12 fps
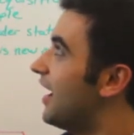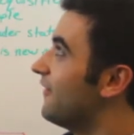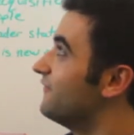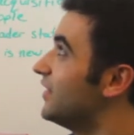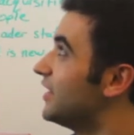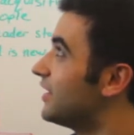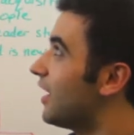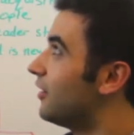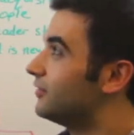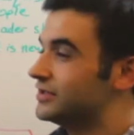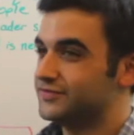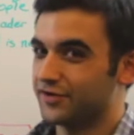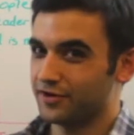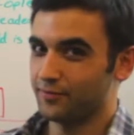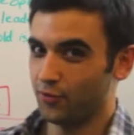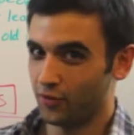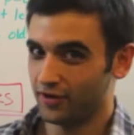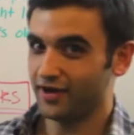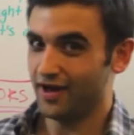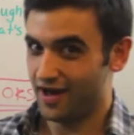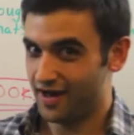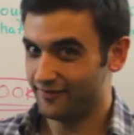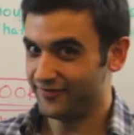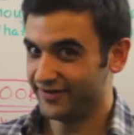Video is very important,
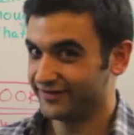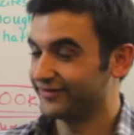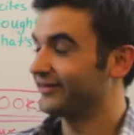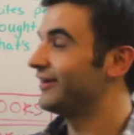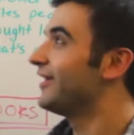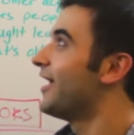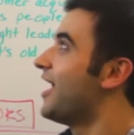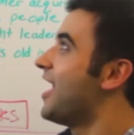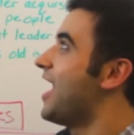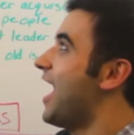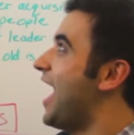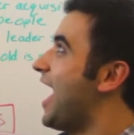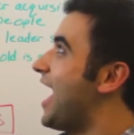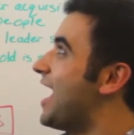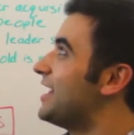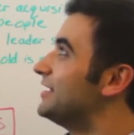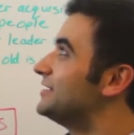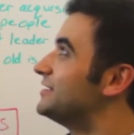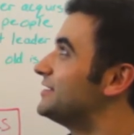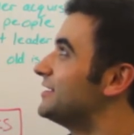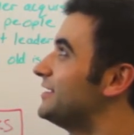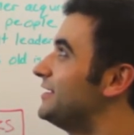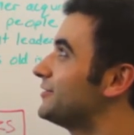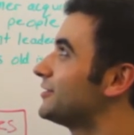obviously. And
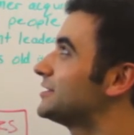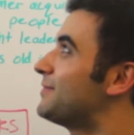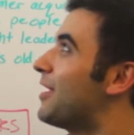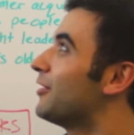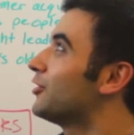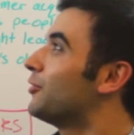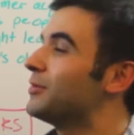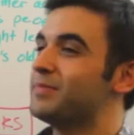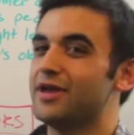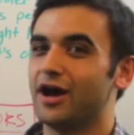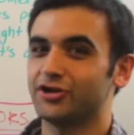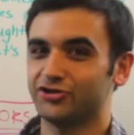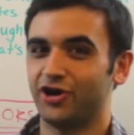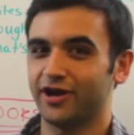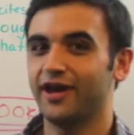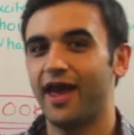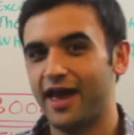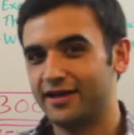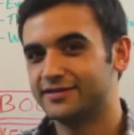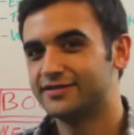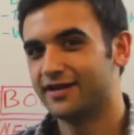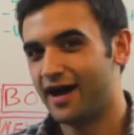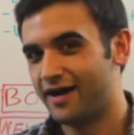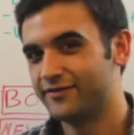he talks about going beyond talking heads.
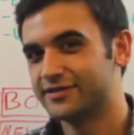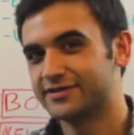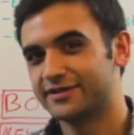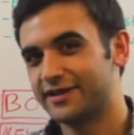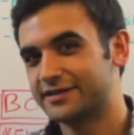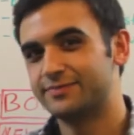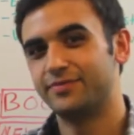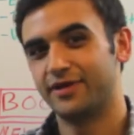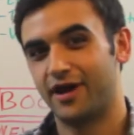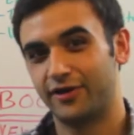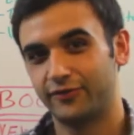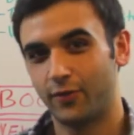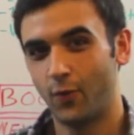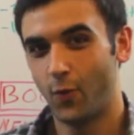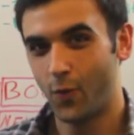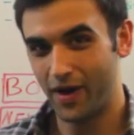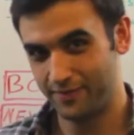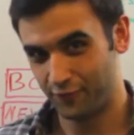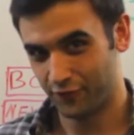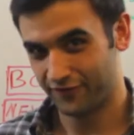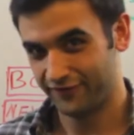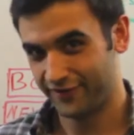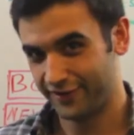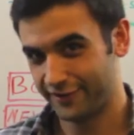Obviously, that's beyond whiteboard
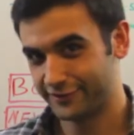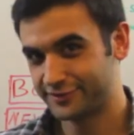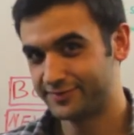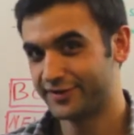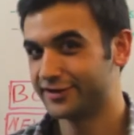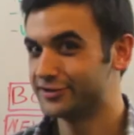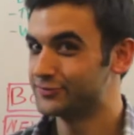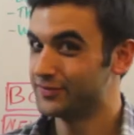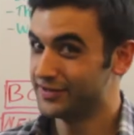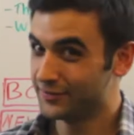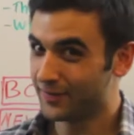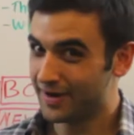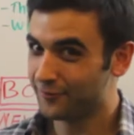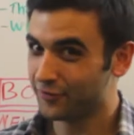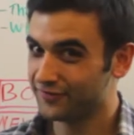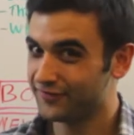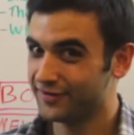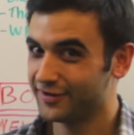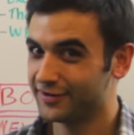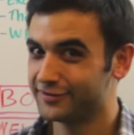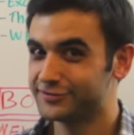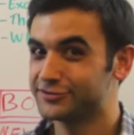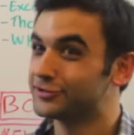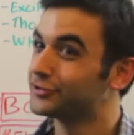videos because we need whiteboard
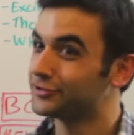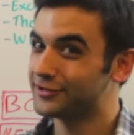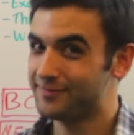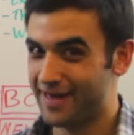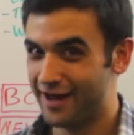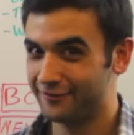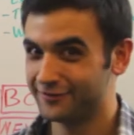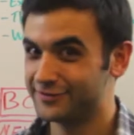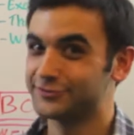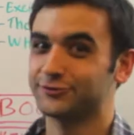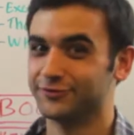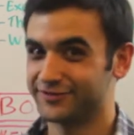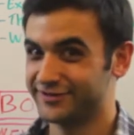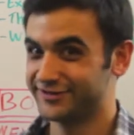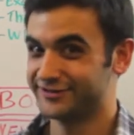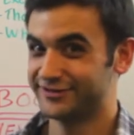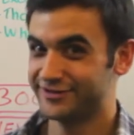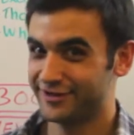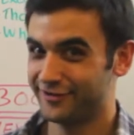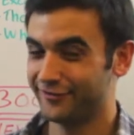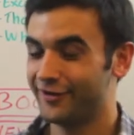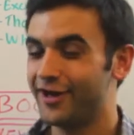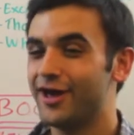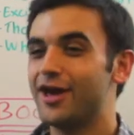videos to learn about these cool things to do.
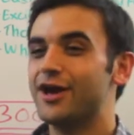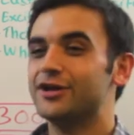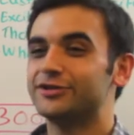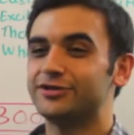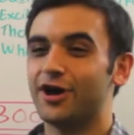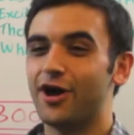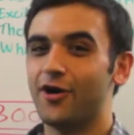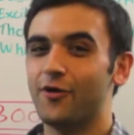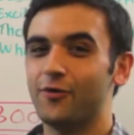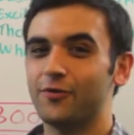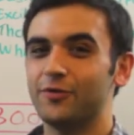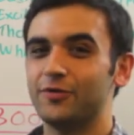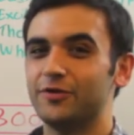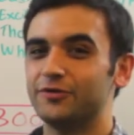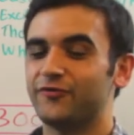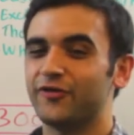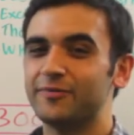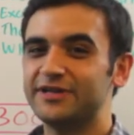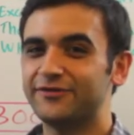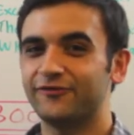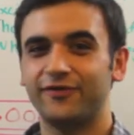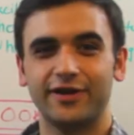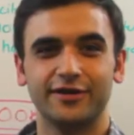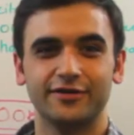So filming different
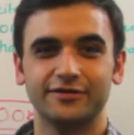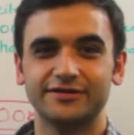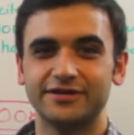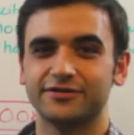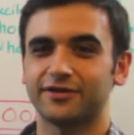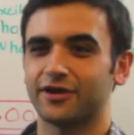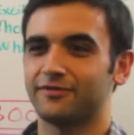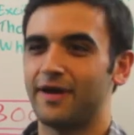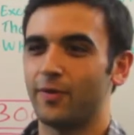videos, either like around